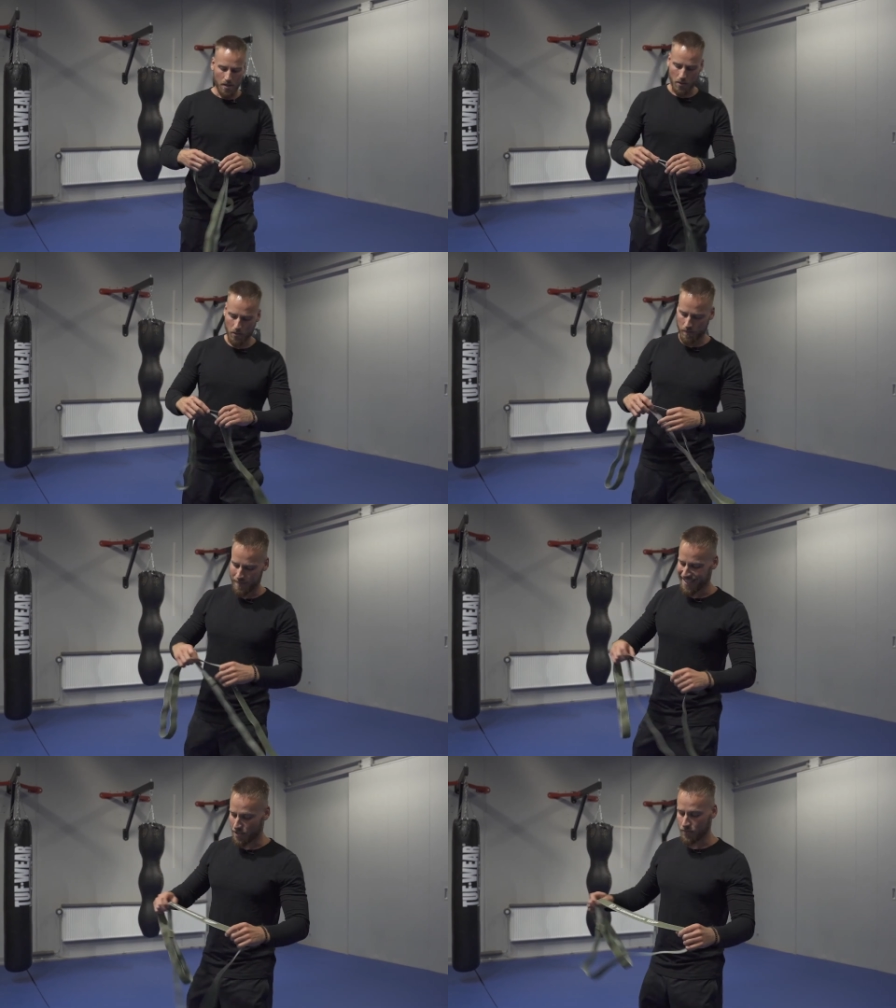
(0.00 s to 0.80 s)
So
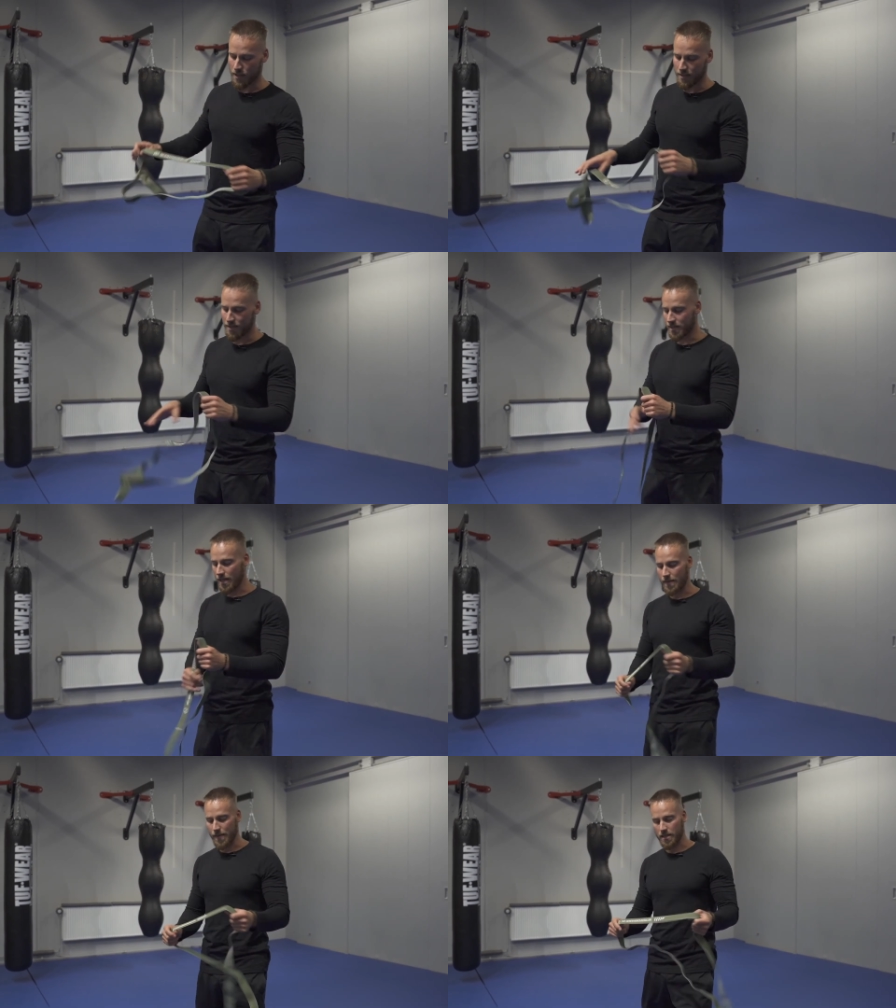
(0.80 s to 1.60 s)
it's really the
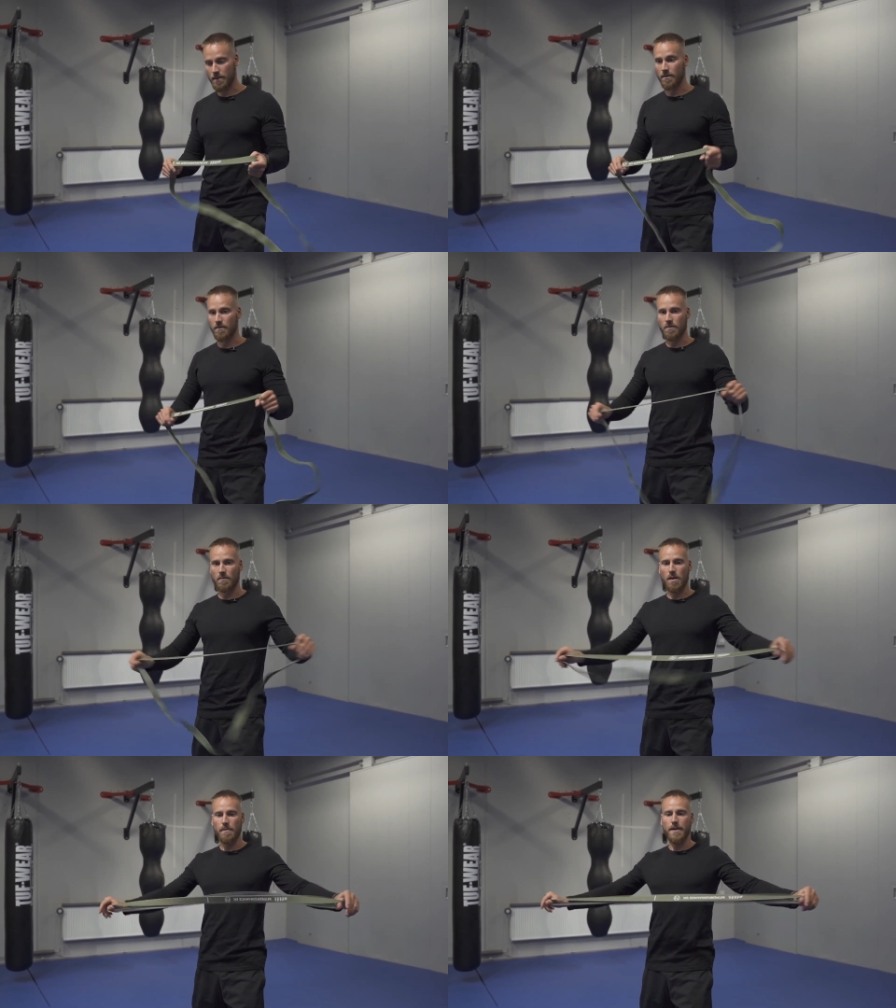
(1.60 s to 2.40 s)
same as a
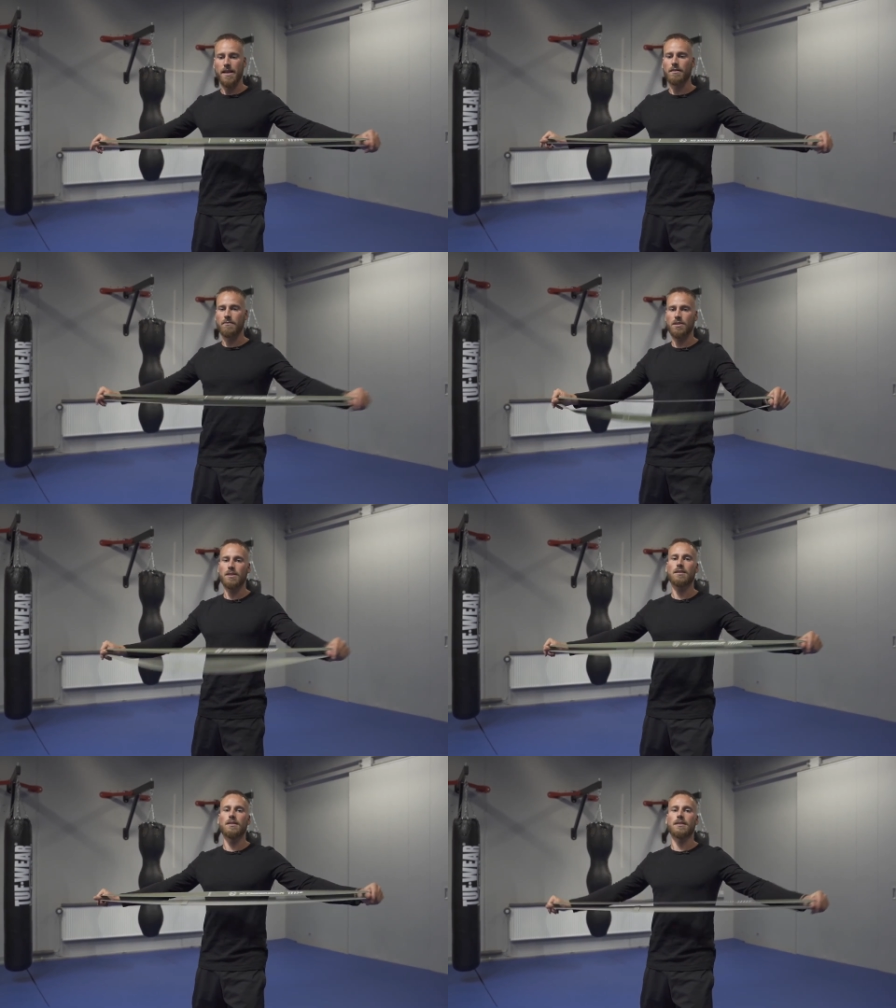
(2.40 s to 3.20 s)
rubber band, the
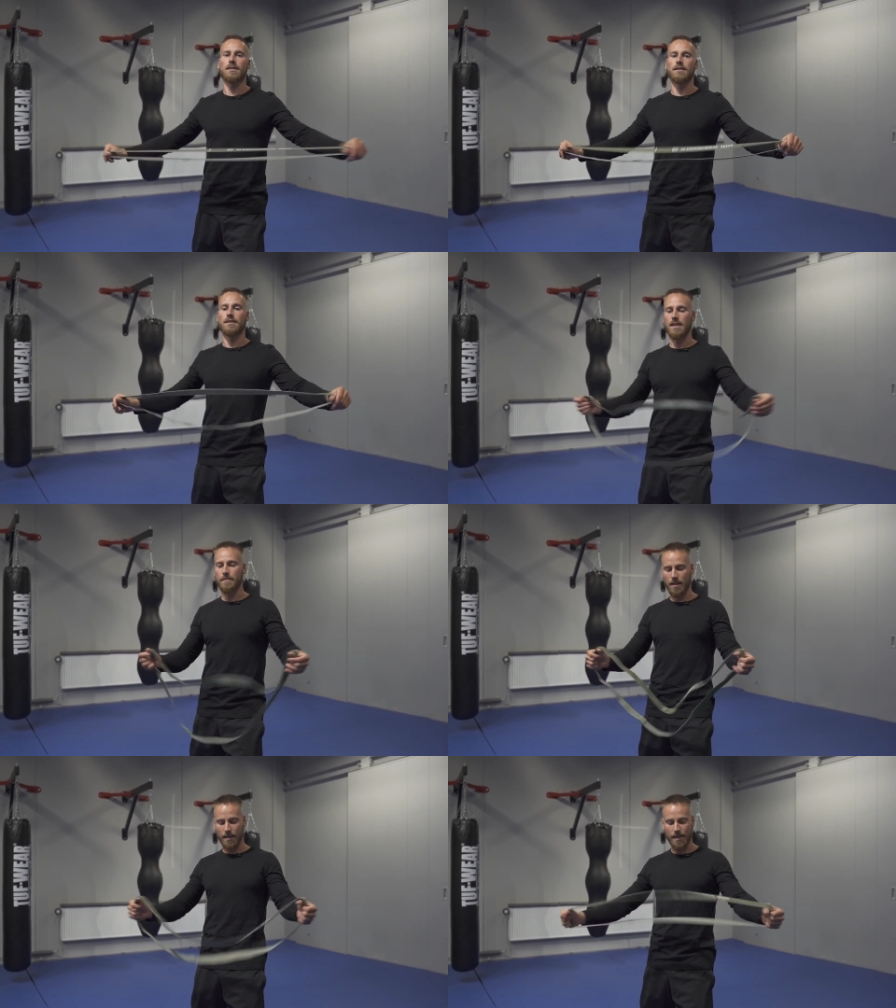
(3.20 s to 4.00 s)
resistance is the
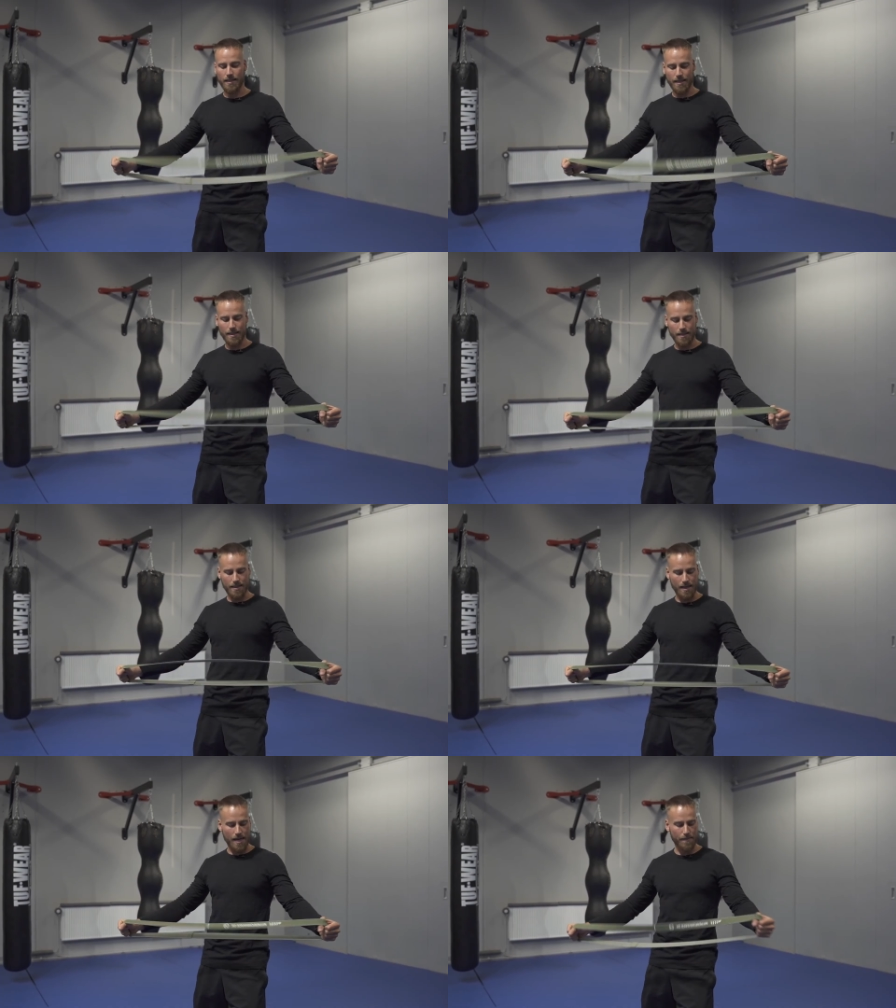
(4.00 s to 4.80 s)
same, the length is the
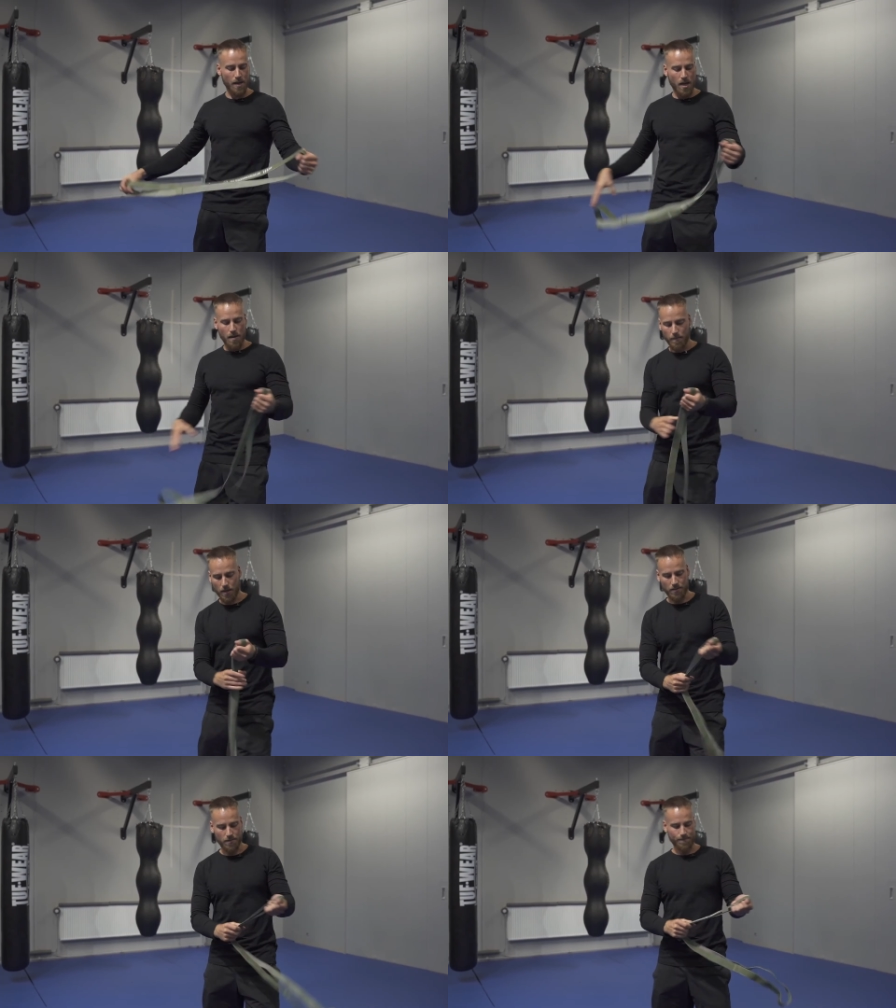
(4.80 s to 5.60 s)
same,
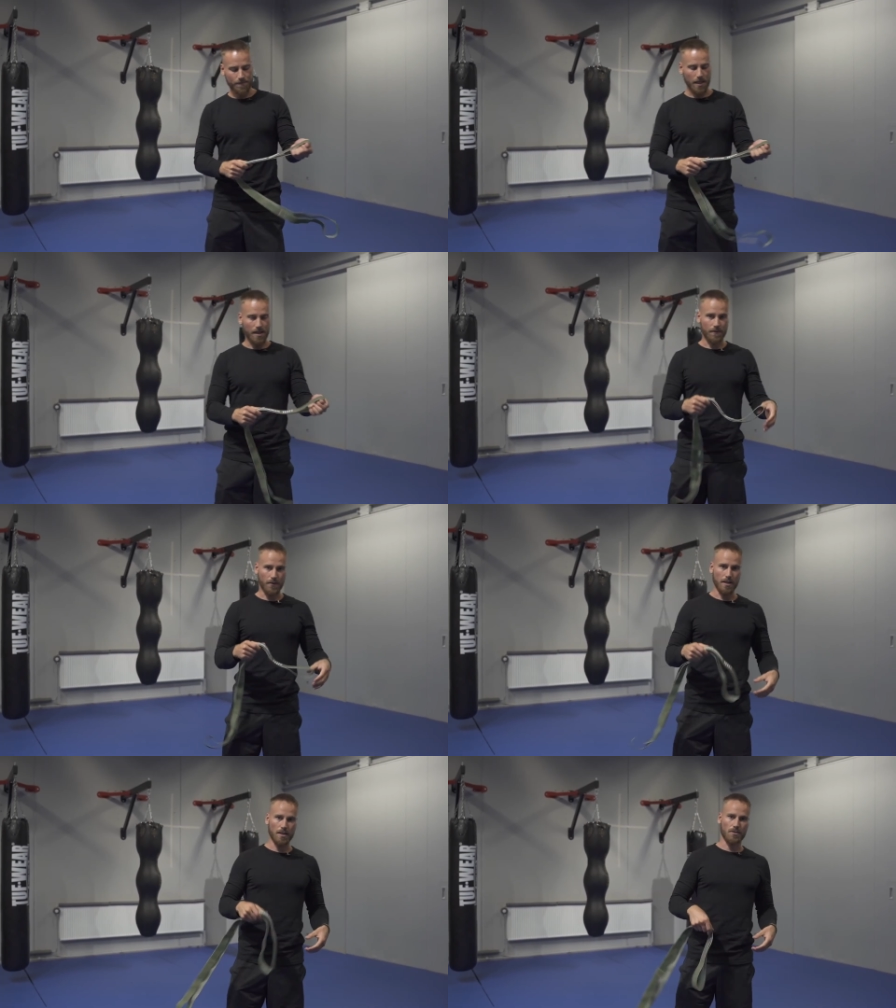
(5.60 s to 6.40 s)
but they are
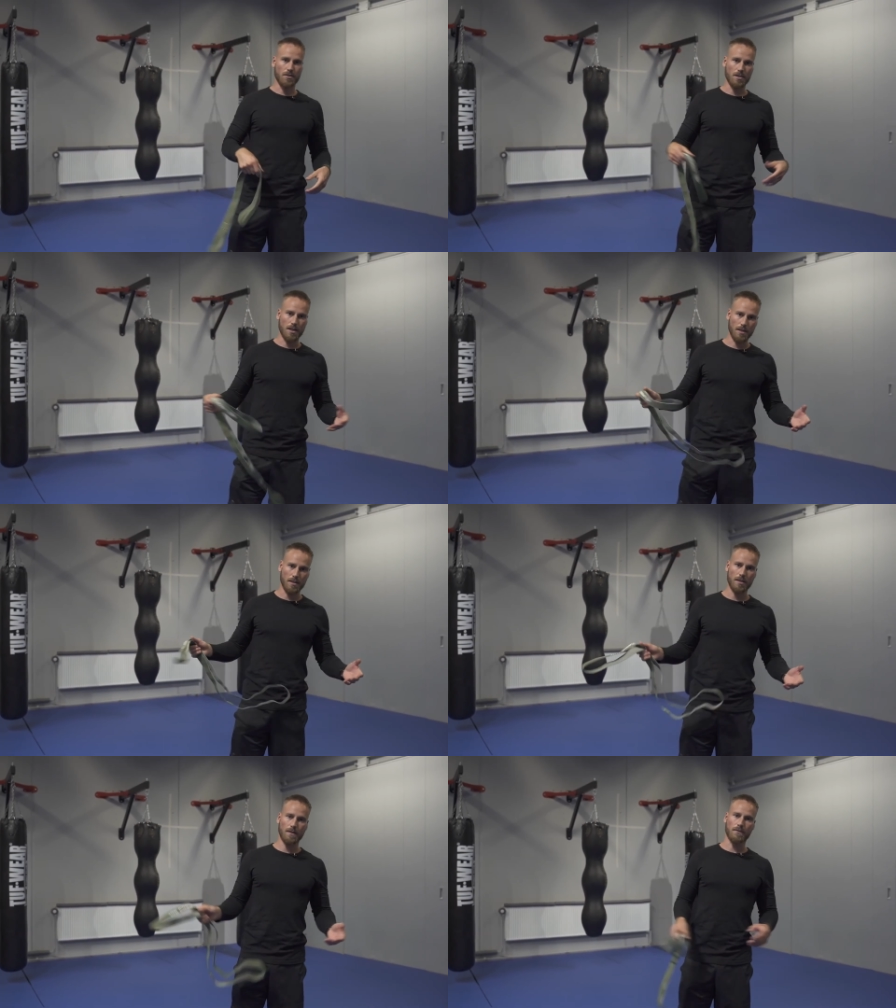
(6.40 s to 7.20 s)
friendlier to the skin
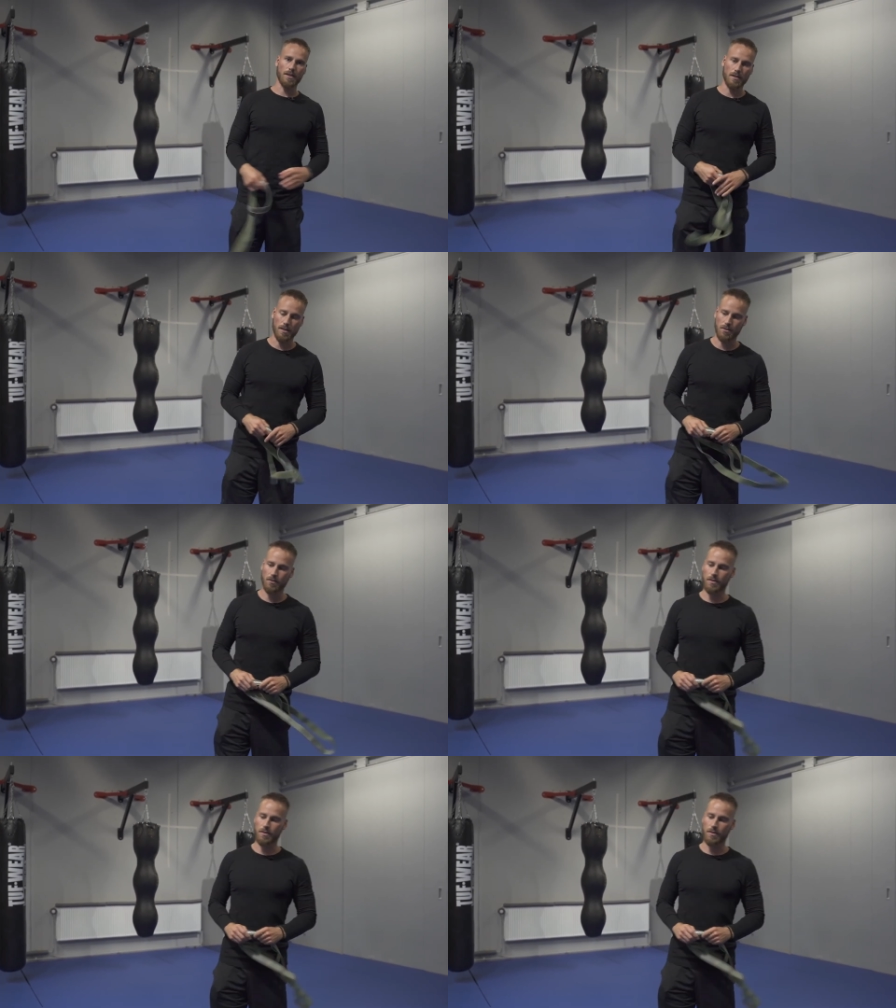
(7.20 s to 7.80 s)
and they're friendlier to